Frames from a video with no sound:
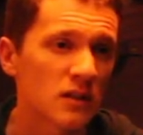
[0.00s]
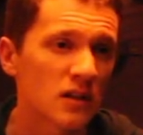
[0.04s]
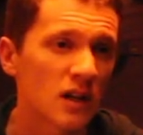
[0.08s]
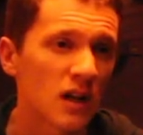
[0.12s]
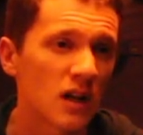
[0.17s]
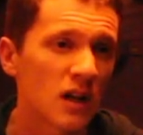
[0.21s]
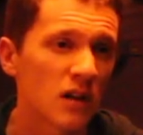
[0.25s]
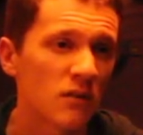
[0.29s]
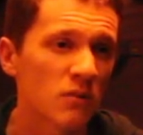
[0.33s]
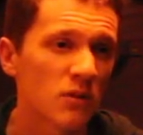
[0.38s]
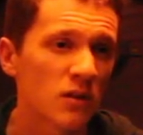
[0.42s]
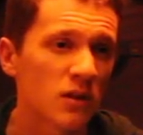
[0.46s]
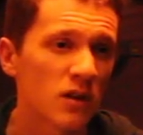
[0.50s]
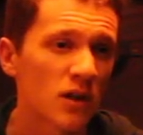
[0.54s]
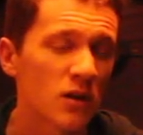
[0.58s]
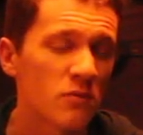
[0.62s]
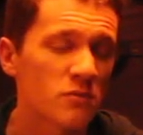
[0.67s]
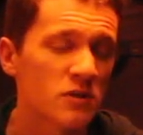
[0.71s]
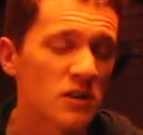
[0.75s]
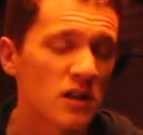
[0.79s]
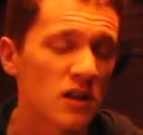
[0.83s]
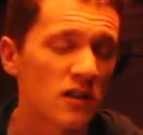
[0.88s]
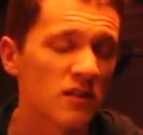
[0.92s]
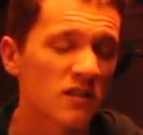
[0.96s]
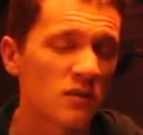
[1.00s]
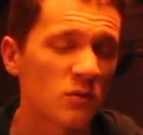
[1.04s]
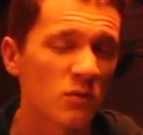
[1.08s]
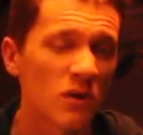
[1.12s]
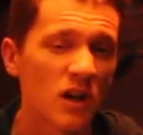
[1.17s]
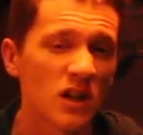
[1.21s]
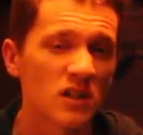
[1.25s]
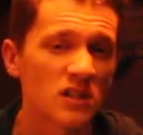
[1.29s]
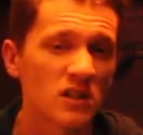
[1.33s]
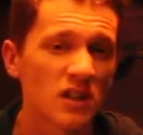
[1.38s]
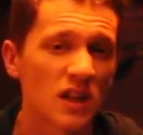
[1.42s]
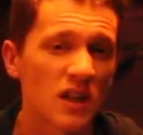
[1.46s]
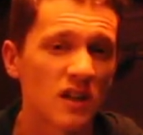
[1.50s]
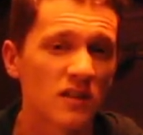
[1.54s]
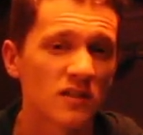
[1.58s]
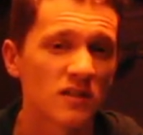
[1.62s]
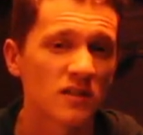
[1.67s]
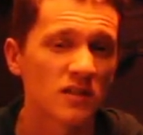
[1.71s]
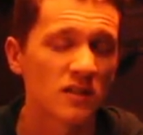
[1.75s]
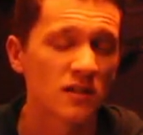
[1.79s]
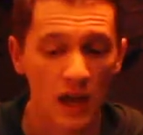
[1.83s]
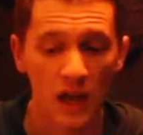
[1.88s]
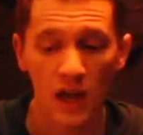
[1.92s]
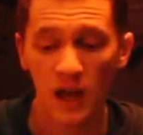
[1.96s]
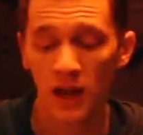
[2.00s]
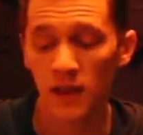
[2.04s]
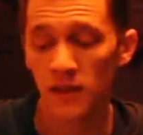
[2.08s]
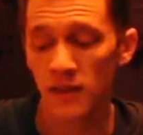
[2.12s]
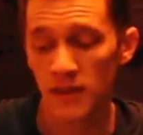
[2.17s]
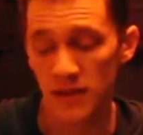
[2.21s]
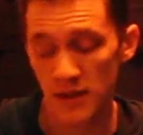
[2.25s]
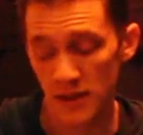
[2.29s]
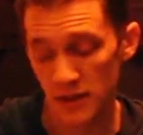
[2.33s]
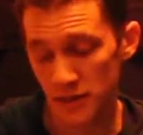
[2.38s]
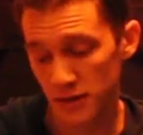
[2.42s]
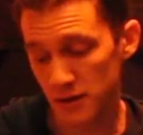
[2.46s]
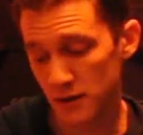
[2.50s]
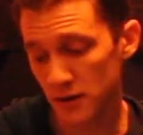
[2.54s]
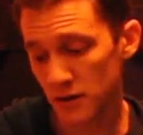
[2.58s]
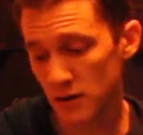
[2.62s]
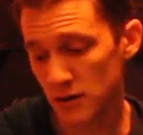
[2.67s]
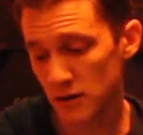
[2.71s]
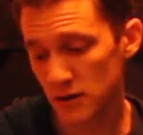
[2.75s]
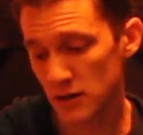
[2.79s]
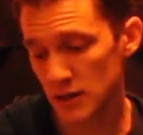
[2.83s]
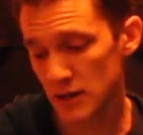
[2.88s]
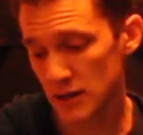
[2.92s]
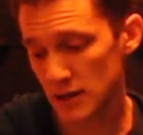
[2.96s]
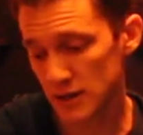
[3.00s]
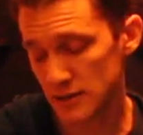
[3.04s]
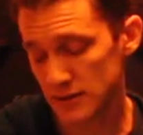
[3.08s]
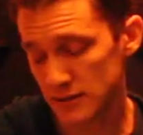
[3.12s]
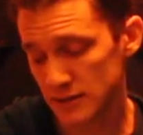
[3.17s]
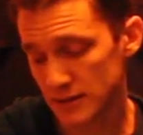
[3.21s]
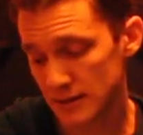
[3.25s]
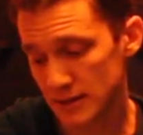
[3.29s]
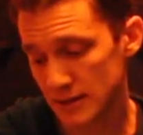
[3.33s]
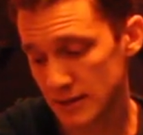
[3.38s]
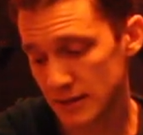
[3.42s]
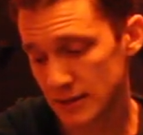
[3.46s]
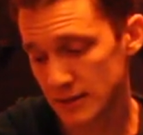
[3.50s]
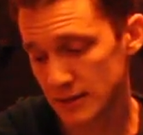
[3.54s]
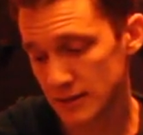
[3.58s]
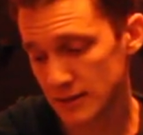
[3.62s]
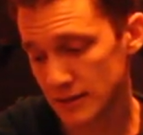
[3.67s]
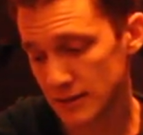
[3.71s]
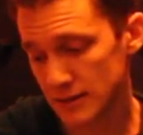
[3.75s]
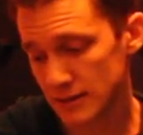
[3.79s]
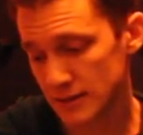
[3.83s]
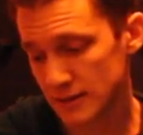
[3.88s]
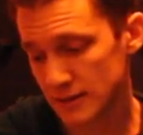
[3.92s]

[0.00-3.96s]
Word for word: God, I really hope she doesn't watch this. And the third is that